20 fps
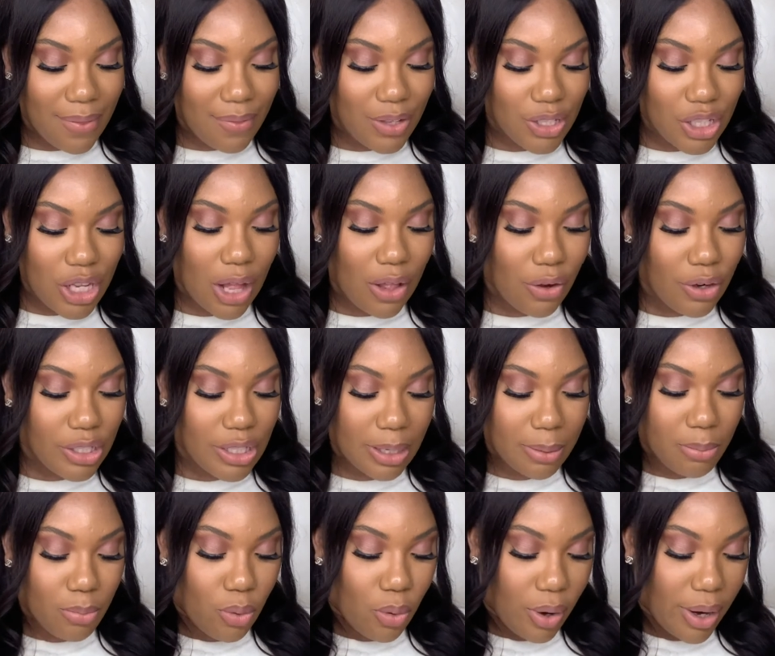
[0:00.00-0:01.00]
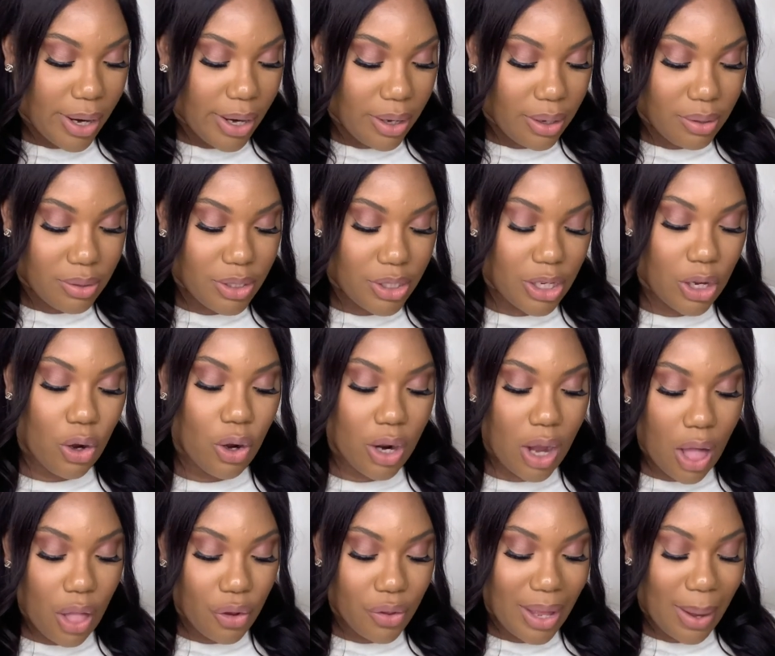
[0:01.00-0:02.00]
this color is like more so a
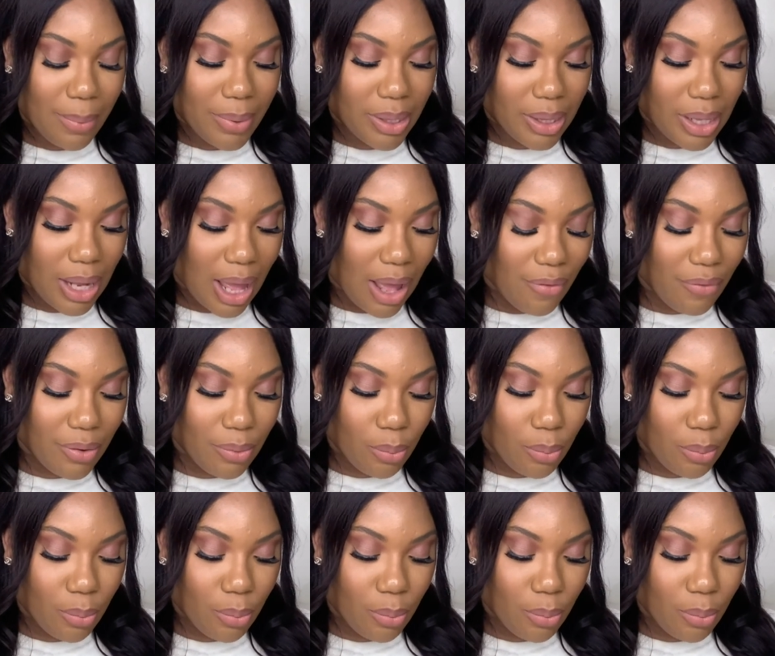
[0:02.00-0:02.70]
color that I would love and